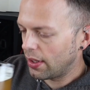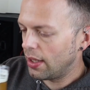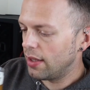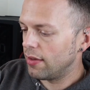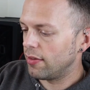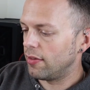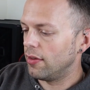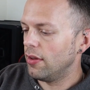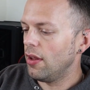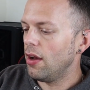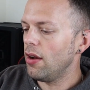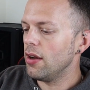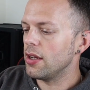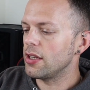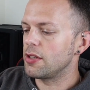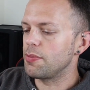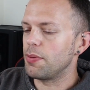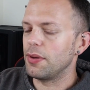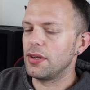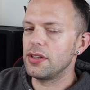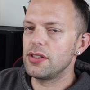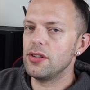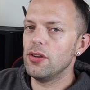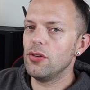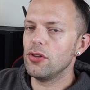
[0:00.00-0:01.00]
It's nice,
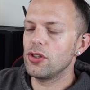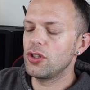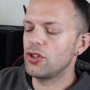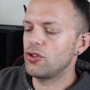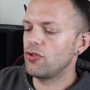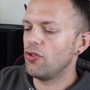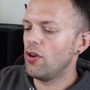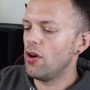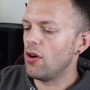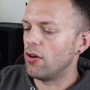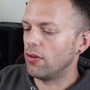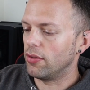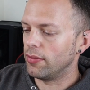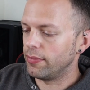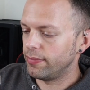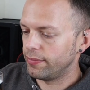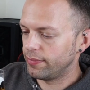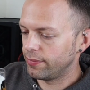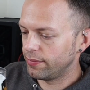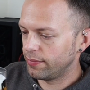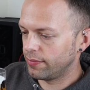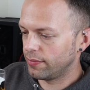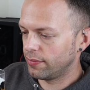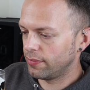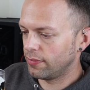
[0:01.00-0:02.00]
but it's not as strong.
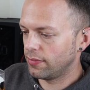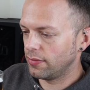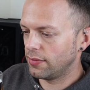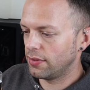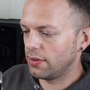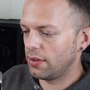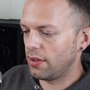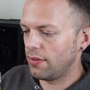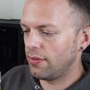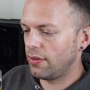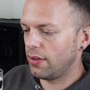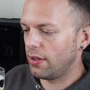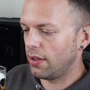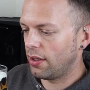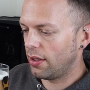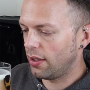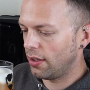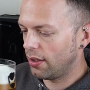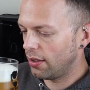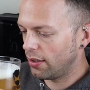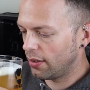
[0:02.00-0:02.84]
Let's have a...